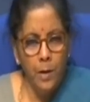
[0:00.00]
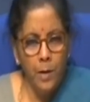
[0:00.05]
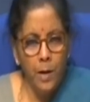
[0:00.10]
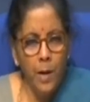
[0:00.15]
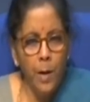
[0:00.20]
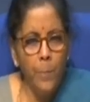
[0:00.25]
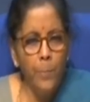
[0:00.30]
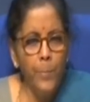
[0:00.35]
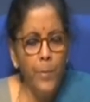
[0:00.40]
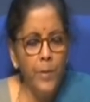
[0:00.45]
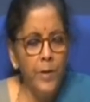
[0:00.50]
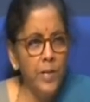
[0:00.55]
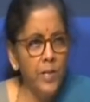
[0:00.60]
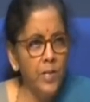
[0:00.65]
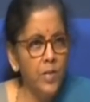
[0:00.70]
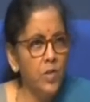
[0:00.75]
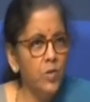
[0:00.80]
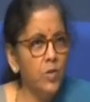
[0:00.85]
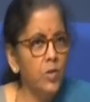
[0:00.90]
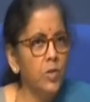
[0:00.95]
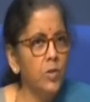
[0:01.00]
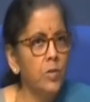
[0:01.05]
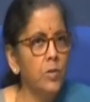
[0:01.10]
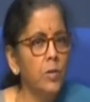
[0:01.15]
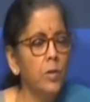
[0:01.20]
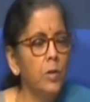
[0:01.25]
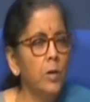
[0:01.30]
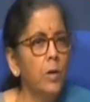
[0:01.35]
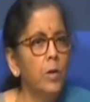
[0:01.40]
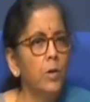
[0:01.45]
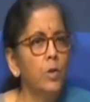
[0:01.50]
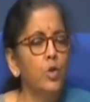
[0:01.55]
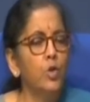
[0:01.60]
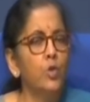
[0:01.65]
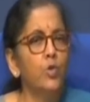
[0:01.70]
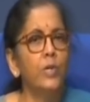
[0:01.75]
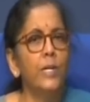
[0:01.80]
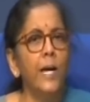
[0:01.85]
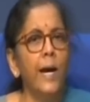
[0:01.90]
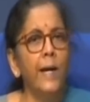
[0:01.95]
companies
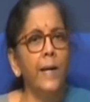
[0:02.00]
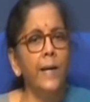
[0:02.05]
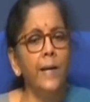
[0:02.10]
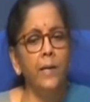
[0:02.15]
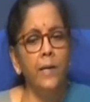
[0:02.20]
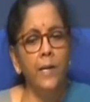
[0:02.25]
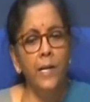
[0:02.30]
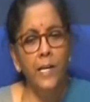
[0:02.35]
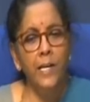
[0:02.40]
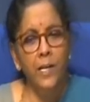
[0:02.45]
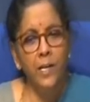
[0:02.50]
to directly